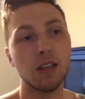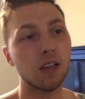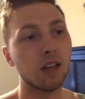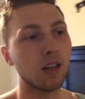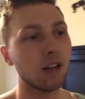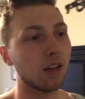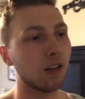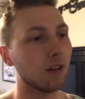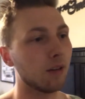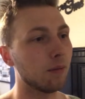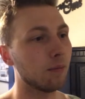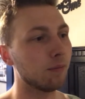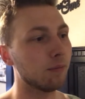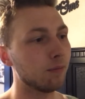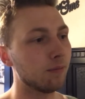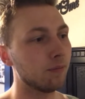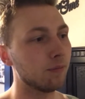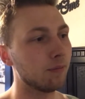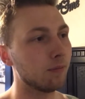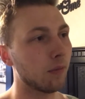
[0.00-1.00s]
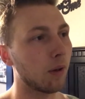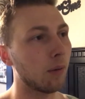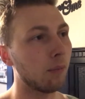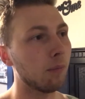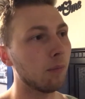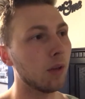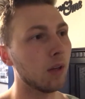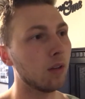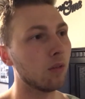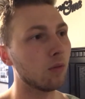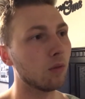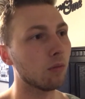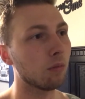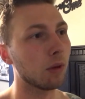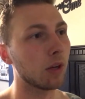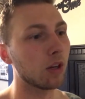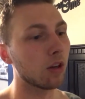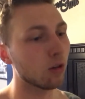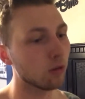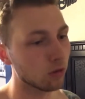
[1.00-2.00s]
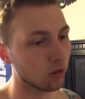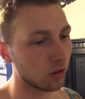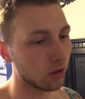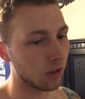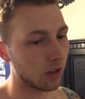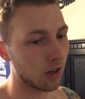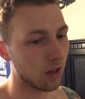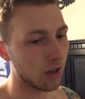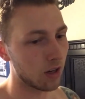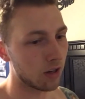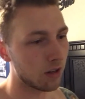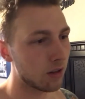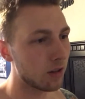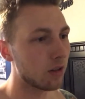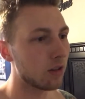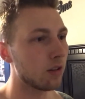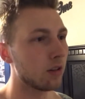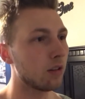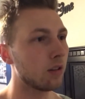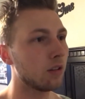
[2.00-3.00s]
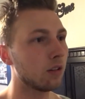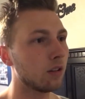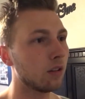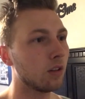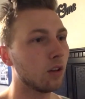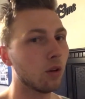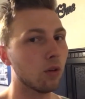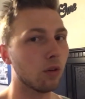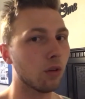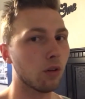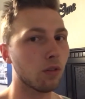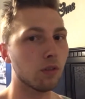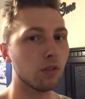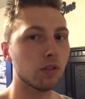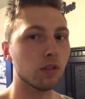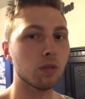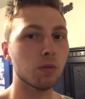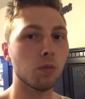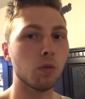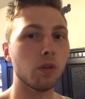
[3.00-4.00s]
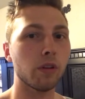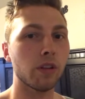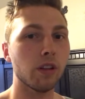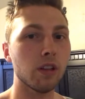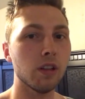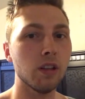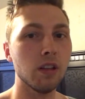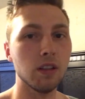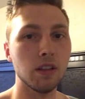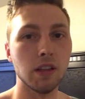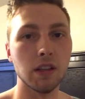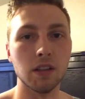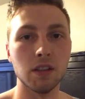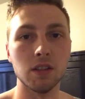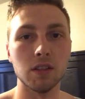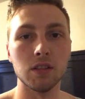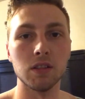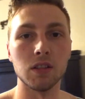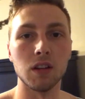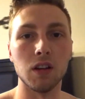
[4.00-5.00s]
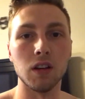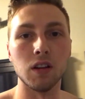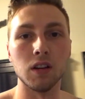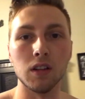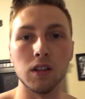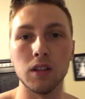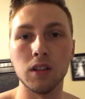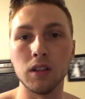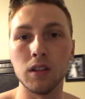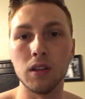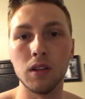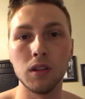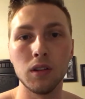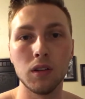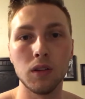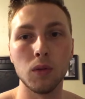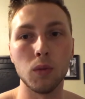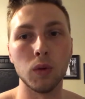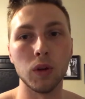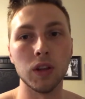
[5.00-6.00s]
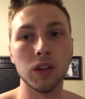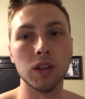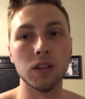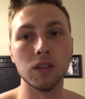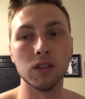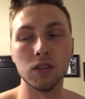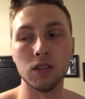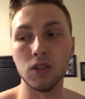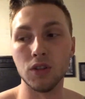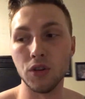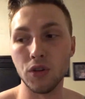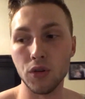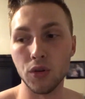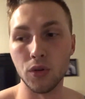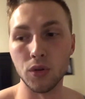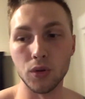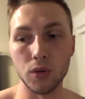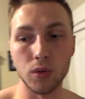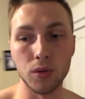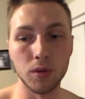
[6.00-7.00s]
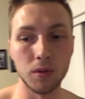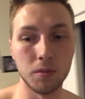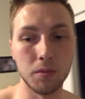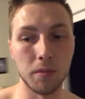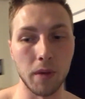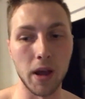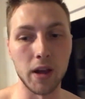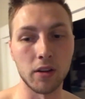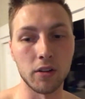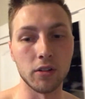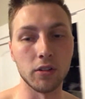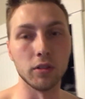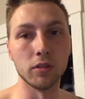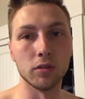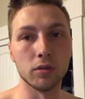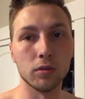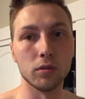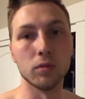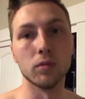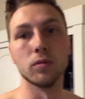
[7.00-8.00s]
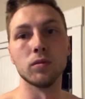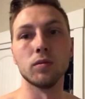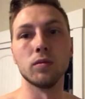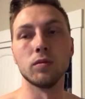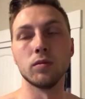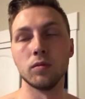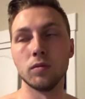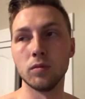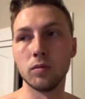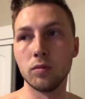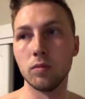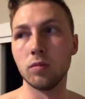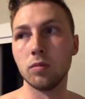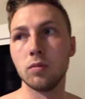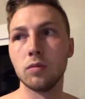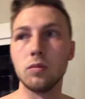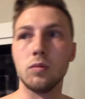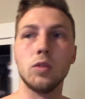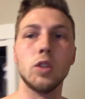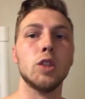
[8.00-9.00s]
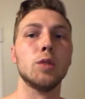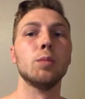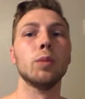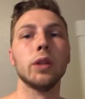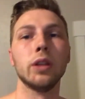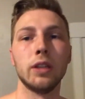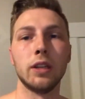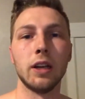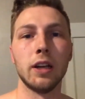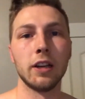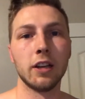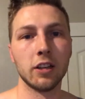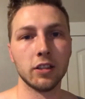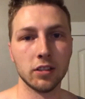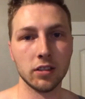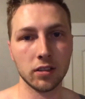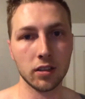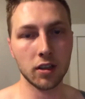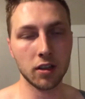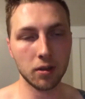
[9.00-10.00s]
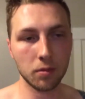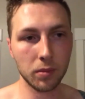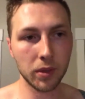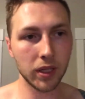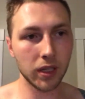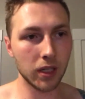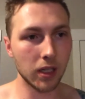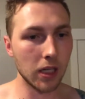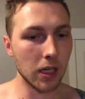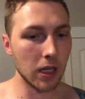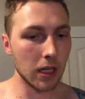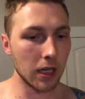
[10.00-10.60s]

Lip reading: I'm meeting with my coach today, going over some more of the details on what this new macro split, I guess, is going to be.